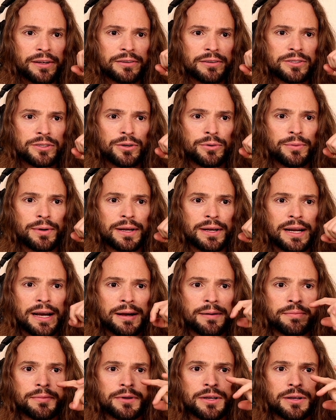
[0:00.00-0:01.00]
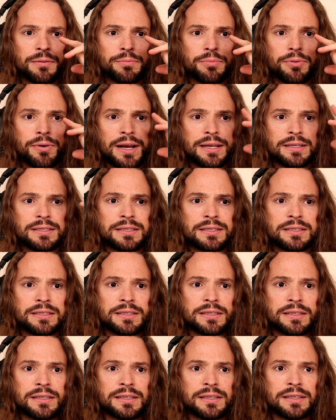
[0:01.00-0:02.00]
So when I compress,
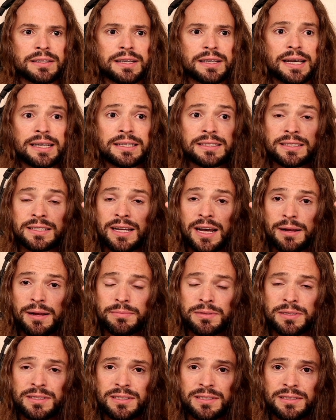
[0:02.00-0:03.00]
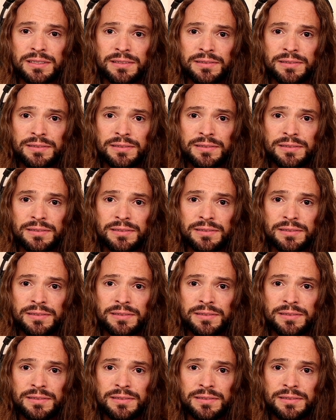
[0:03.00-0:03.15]
it stops.